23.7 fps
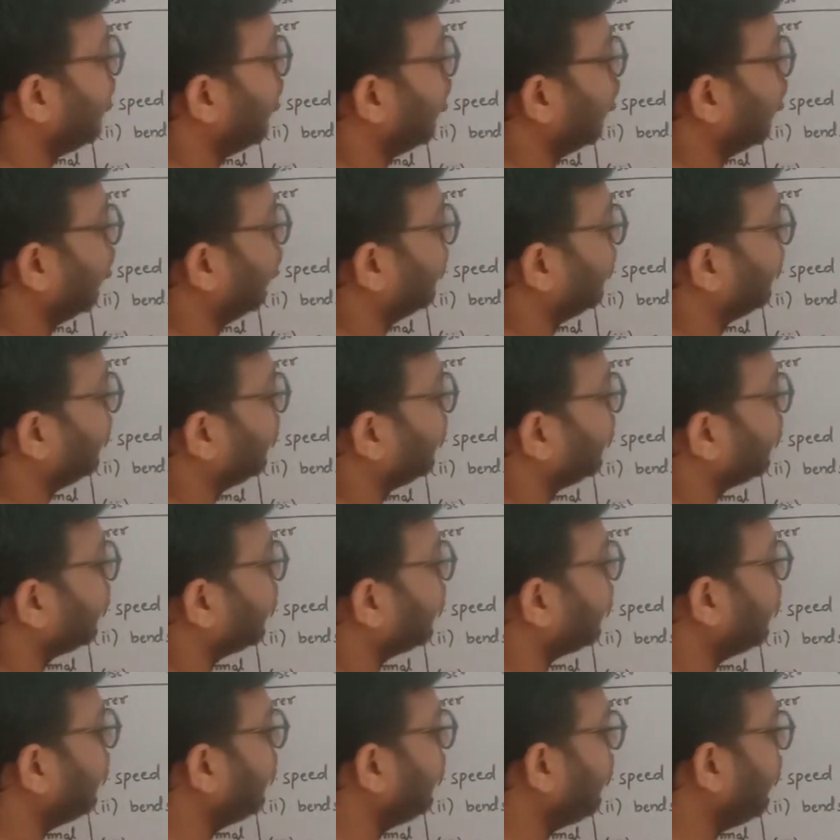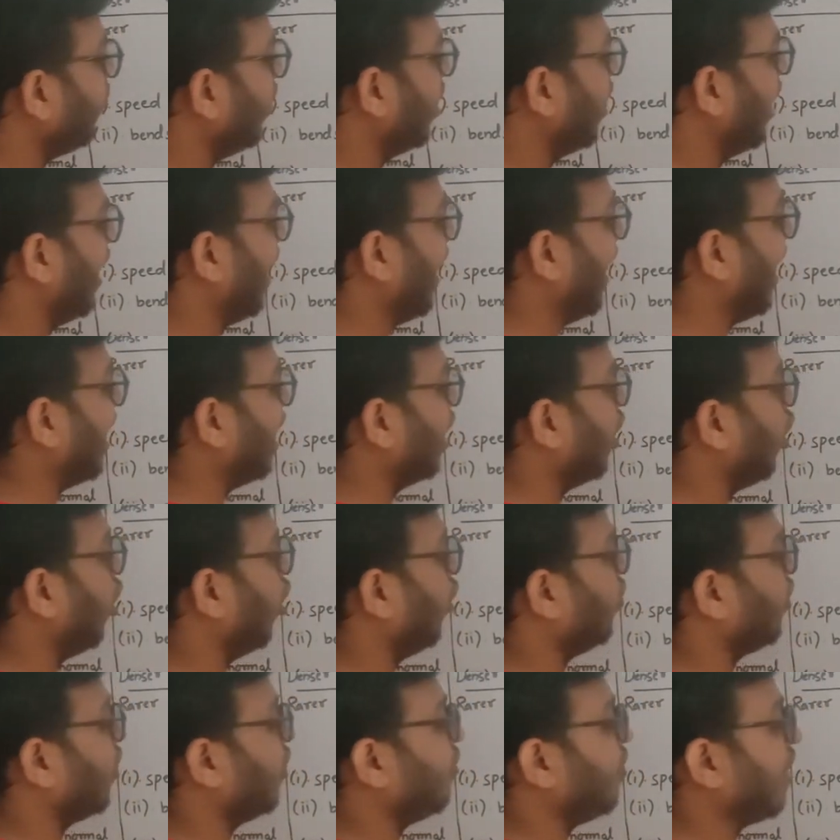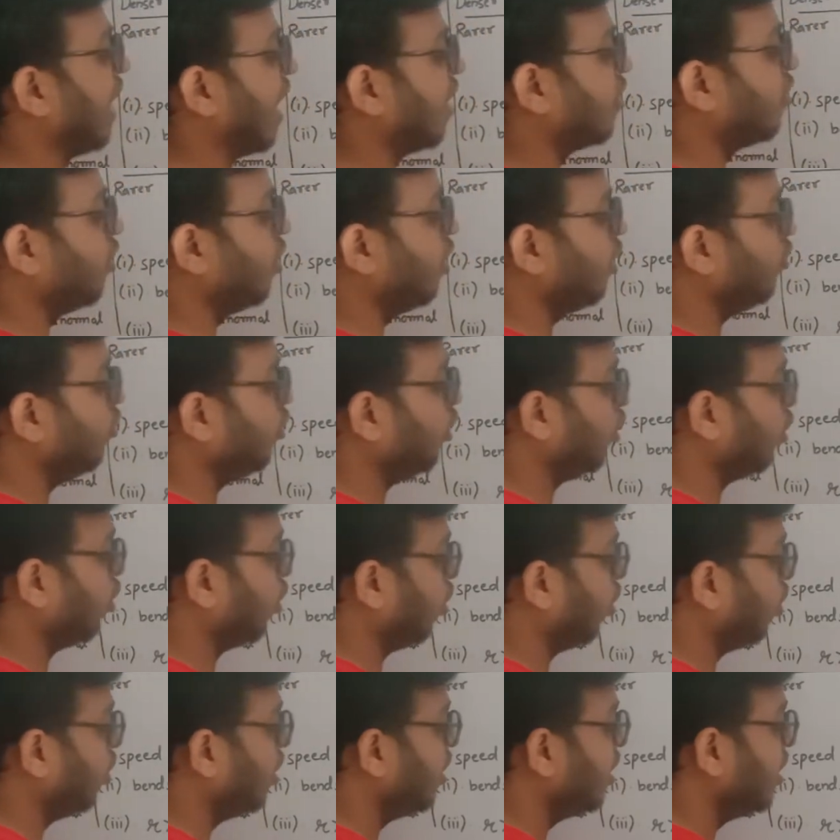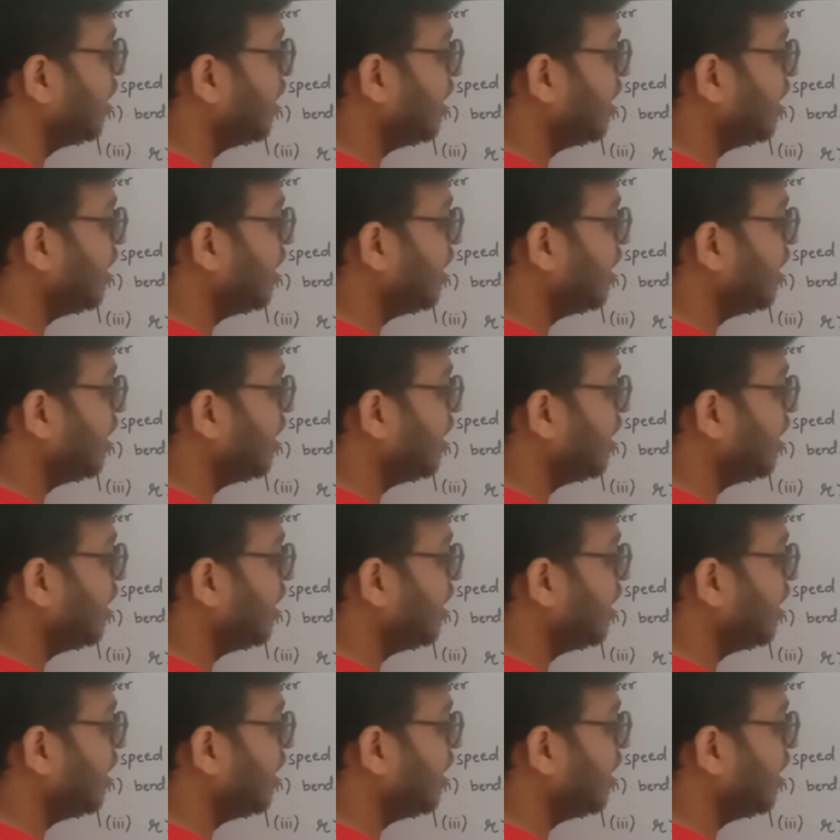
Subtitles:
0. Angle of refraction is 0.